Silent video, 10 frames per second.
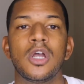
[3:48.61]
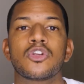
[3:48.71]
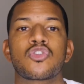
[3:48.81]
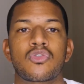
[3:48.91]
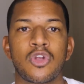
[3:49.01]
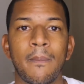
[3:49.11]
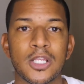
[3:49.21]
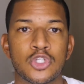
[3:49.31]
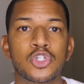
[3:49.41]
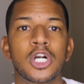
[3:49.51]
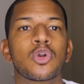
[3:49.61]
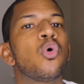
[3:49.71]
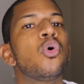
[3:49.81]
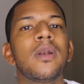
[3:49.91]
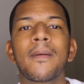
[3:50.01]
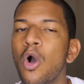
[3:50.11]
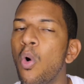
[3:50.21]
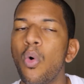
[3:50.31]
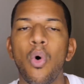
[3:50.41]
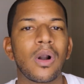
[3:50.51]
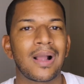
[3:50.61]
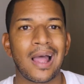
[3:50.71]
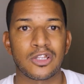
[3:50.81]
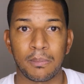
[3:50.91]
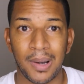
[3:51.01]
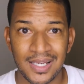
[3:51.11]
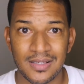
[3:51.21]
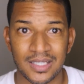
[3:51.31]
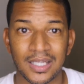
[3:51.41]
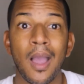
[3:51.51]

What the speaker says: So Thomas Tuchel couldn't go all guns blazing,